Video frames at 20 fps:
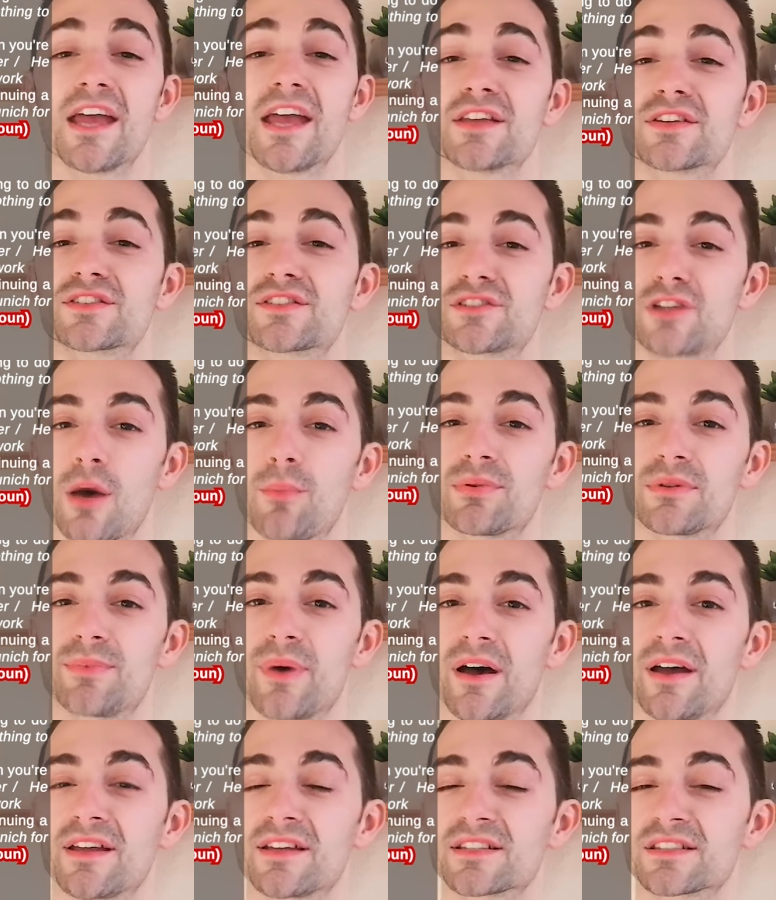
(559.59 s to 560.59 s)
He
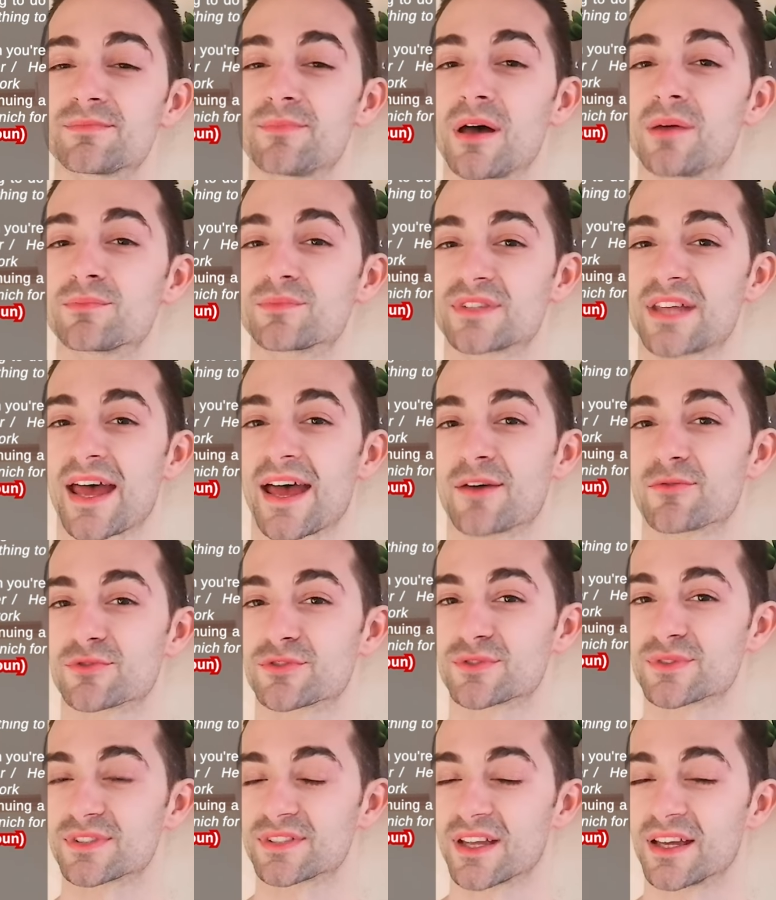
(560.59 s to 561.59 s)
stopped by his mum's
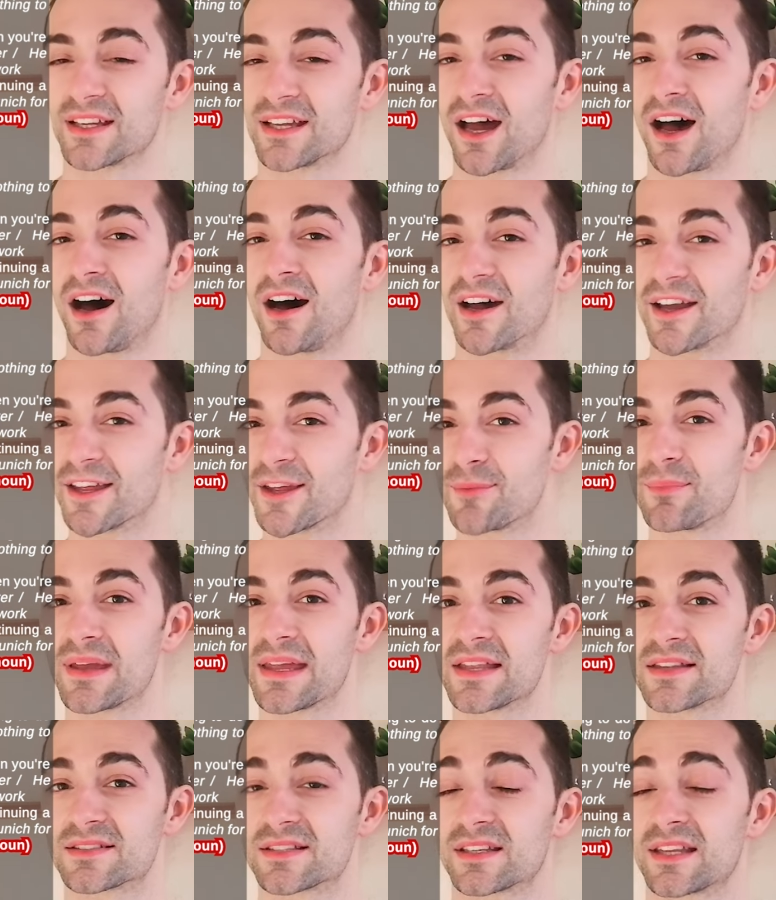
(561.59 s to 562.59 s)
house to say hi
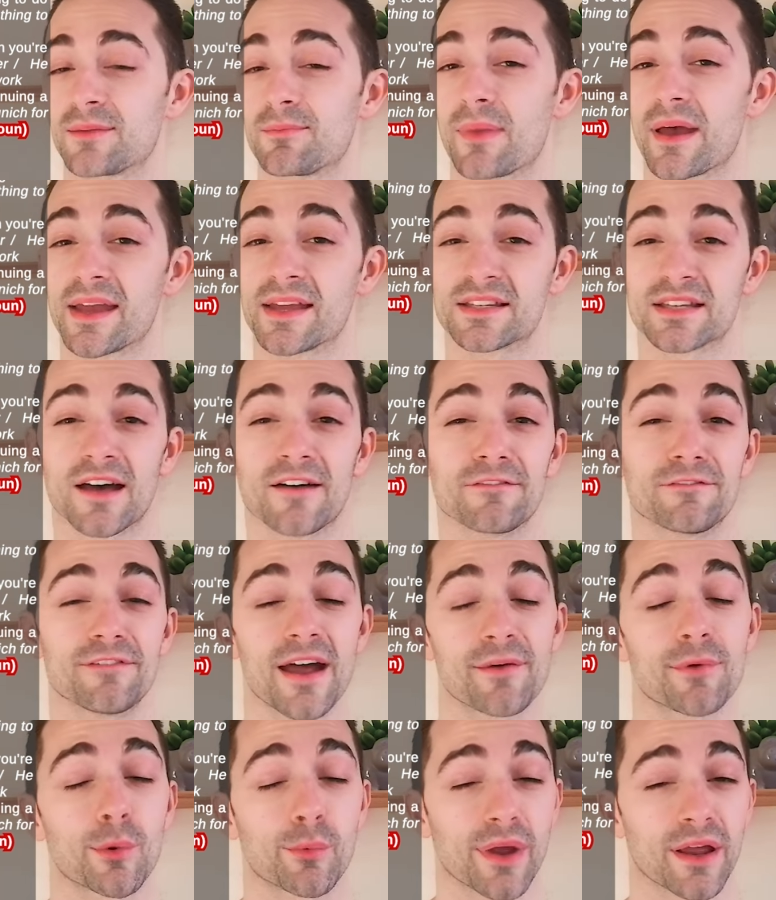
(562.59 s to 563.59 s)
means that he made a
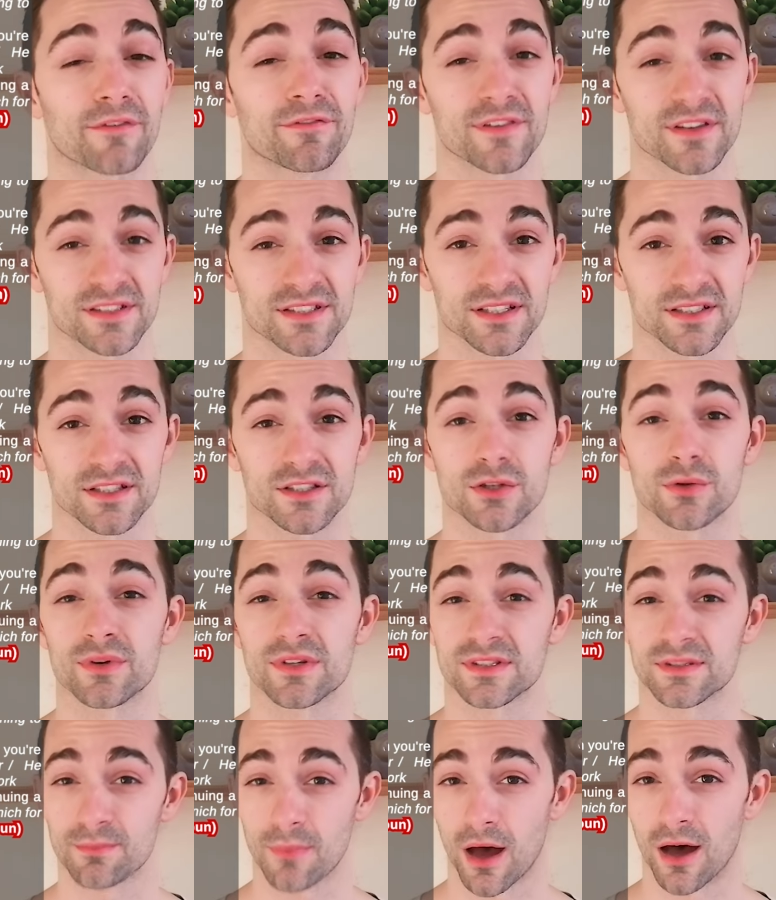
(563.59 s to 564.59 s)
very quick visit
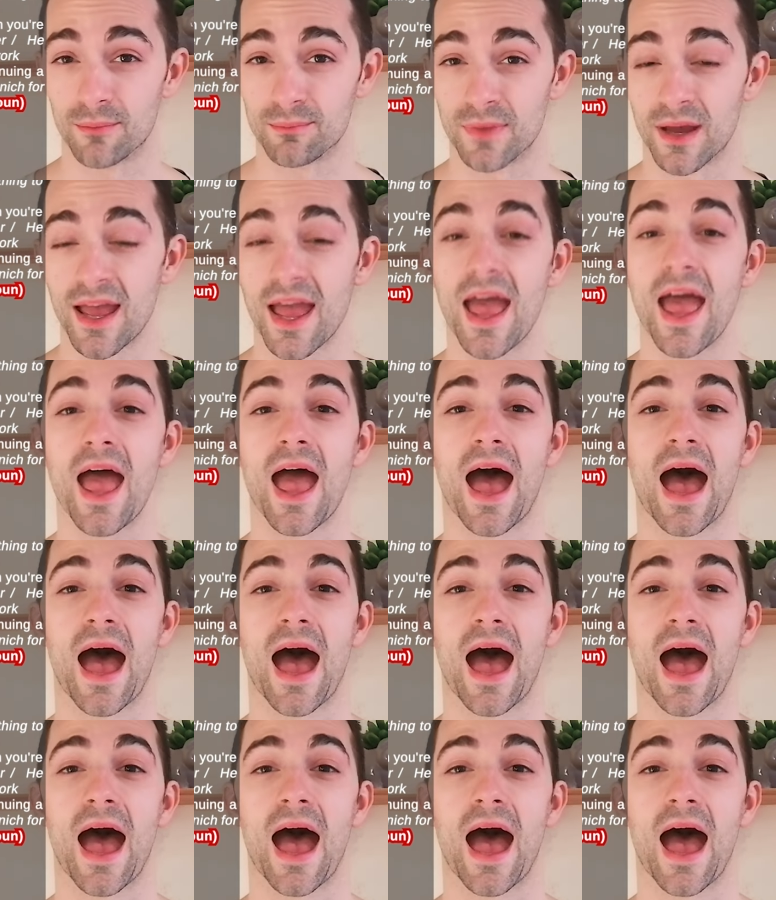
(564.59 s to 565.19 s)
to his mum.